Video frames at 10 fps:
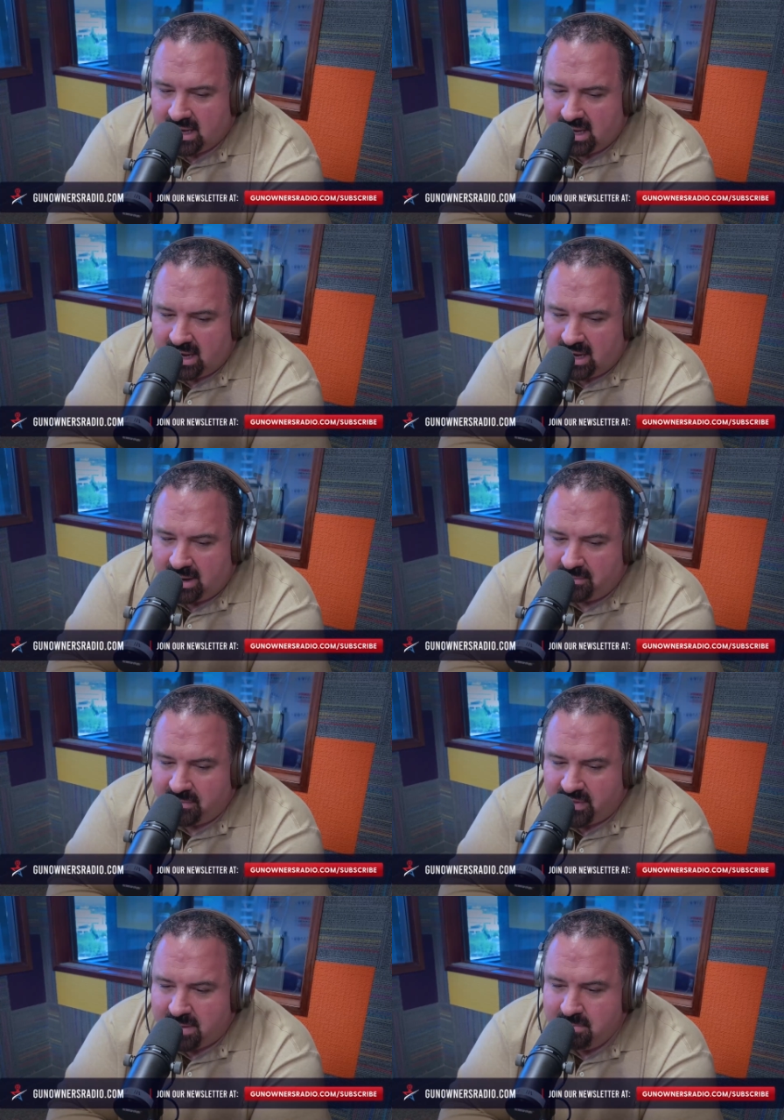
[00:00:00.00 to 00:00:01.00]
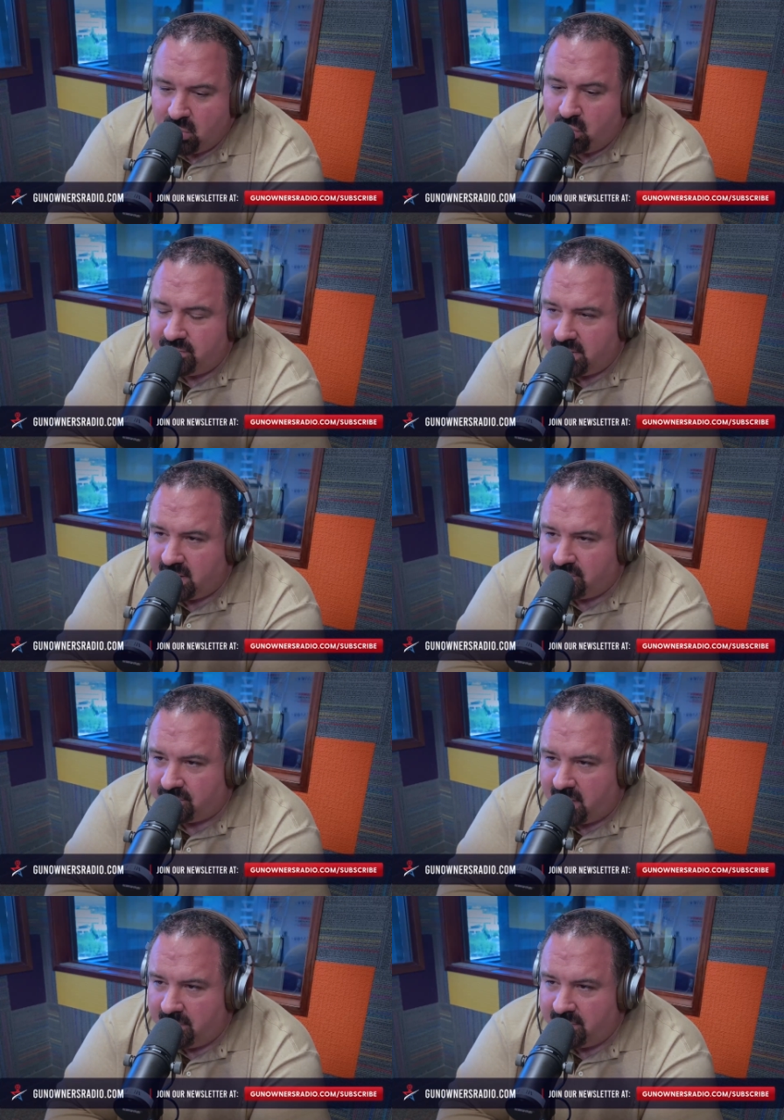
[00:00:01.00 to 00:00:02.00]
um, they moved it
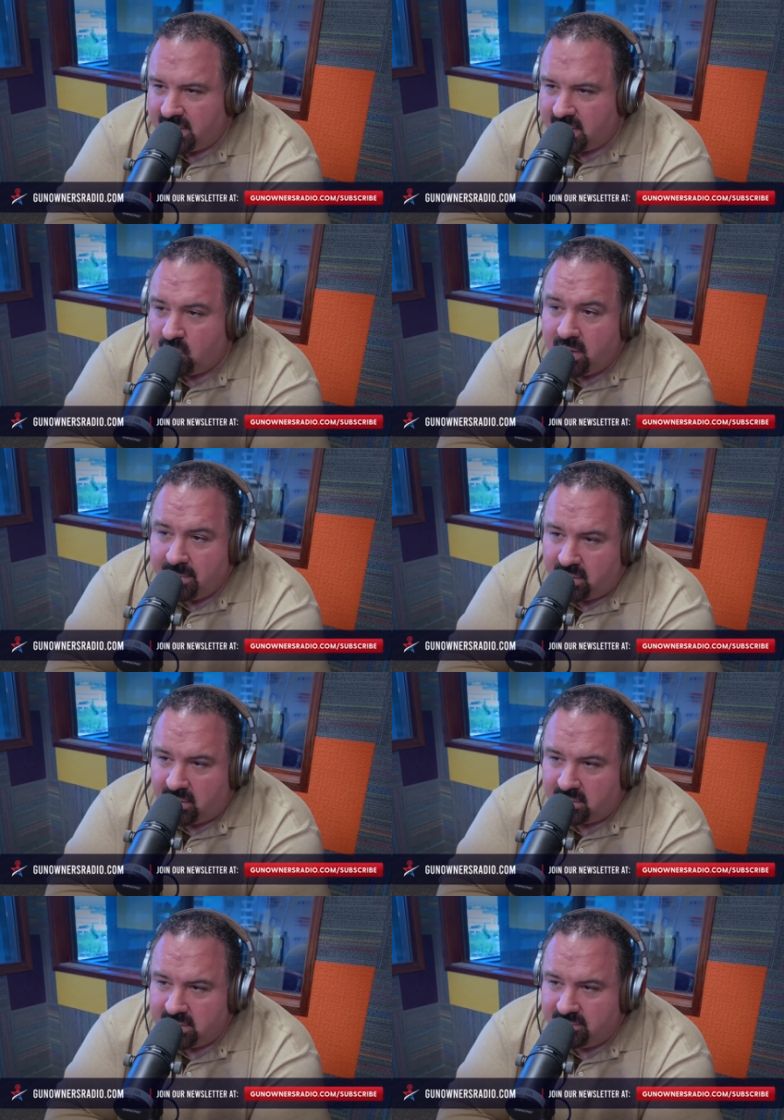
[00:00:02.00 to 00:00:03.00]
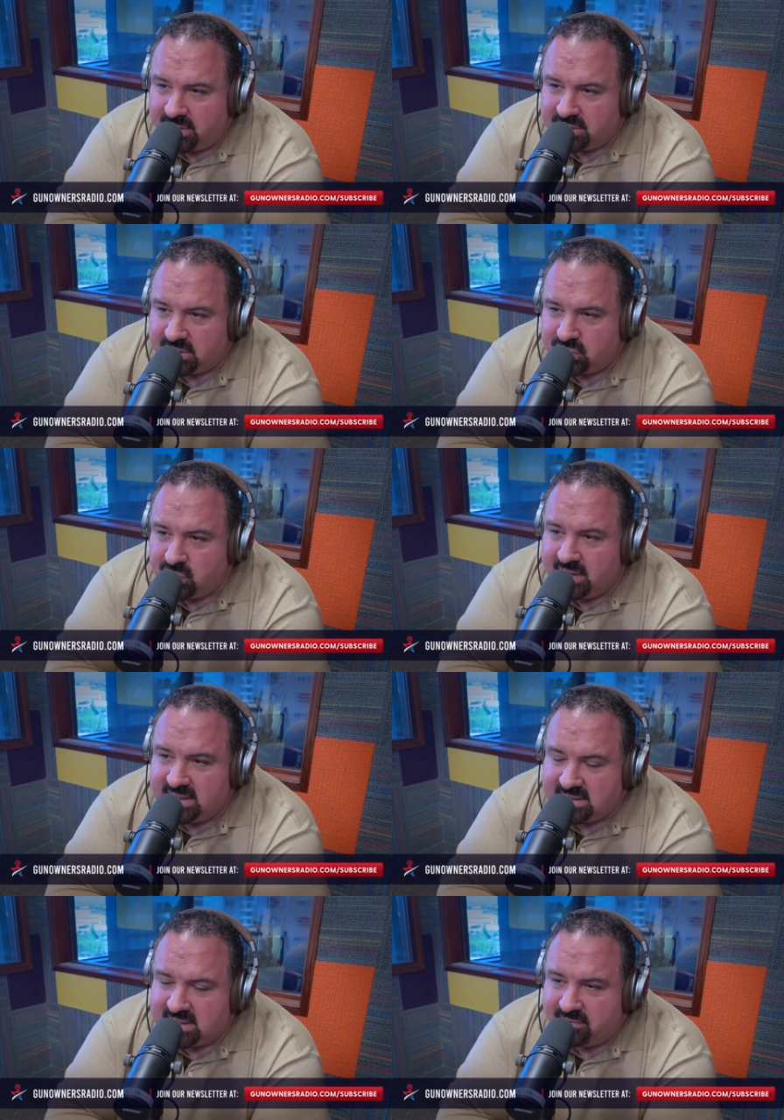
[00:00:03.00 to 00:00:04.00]
from the criminal division to the
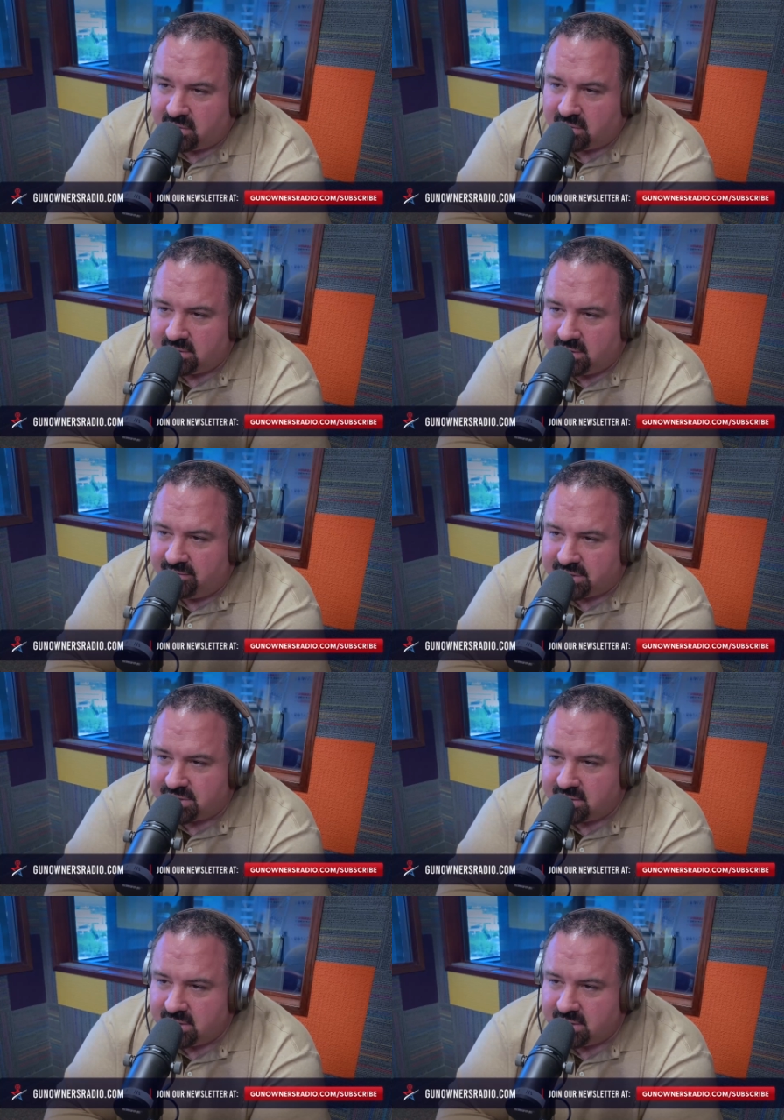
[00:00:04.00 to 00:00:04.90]
civil division.